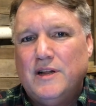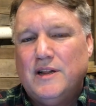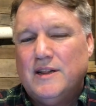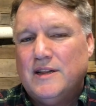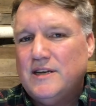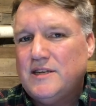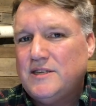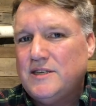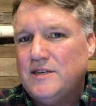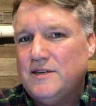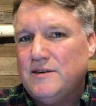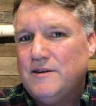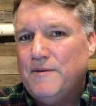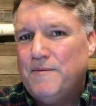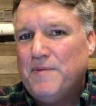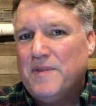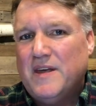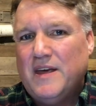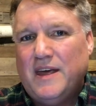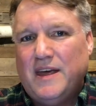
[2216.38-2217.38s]
Listen,
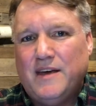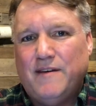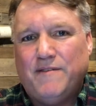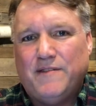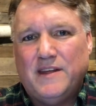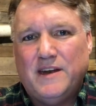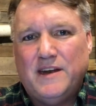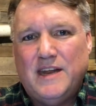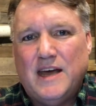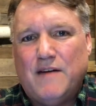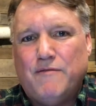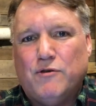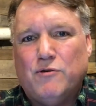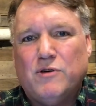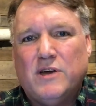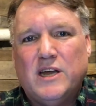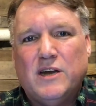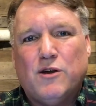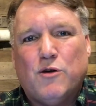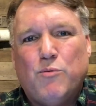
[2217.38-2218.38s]
if the devil
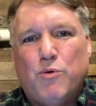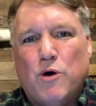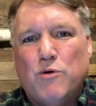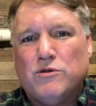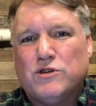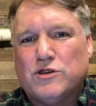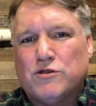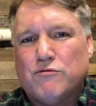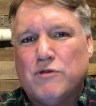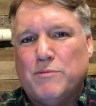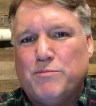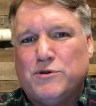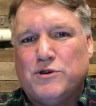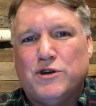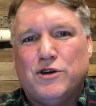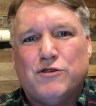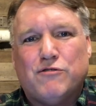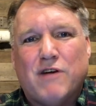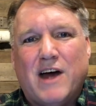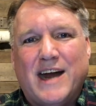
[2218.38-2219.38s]
can quote scripture
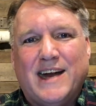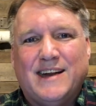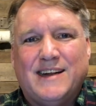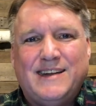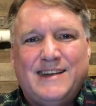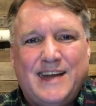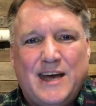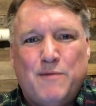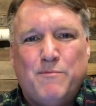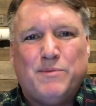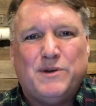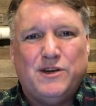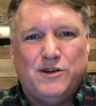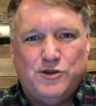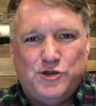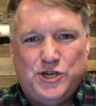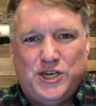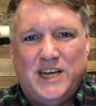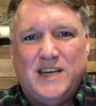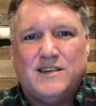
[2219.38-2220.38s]
to try to tempt
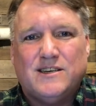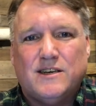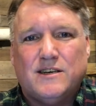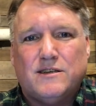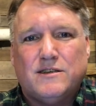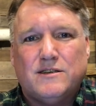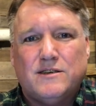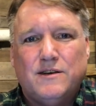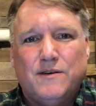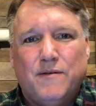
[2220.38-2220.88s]
Jesus,